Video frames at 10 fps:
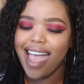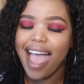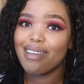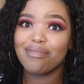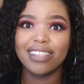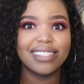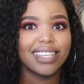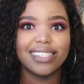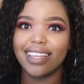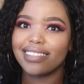I'm not
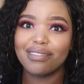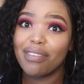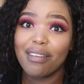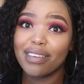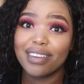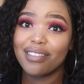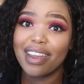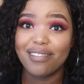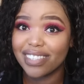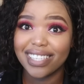6,500
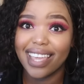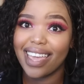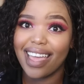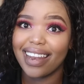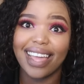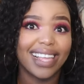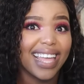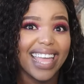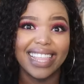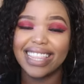rand richer here. Like,
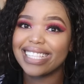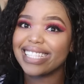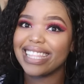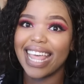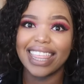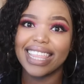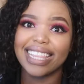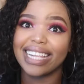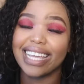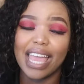there's nothing
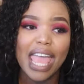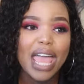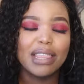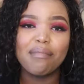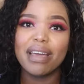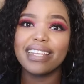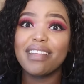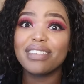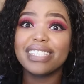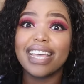that came. The money
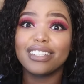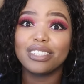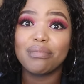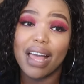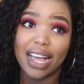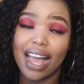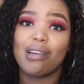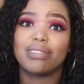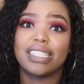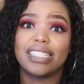never touched my
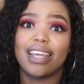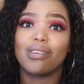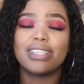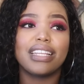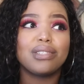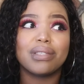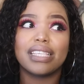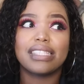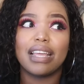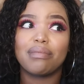account. because at least with the
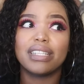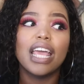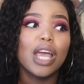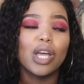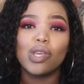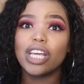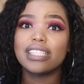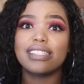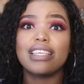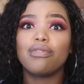statement you can
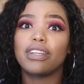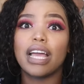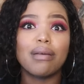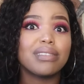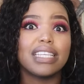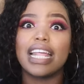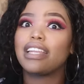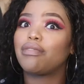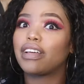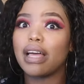see if it comes in
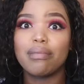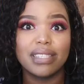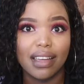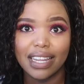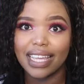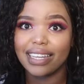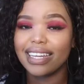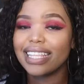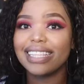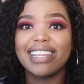and if it comes out again.
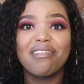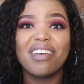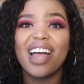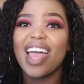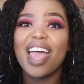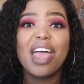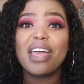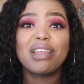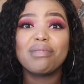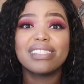
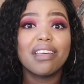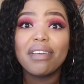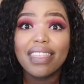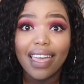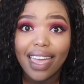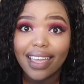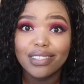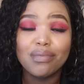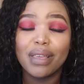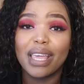It was never there
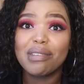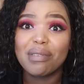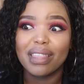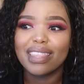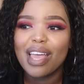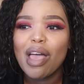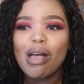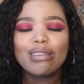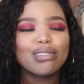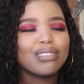to begin with.
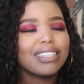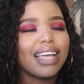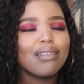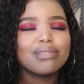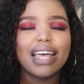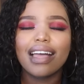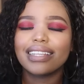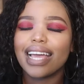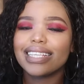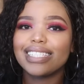So she comes out,
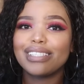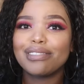guys, she's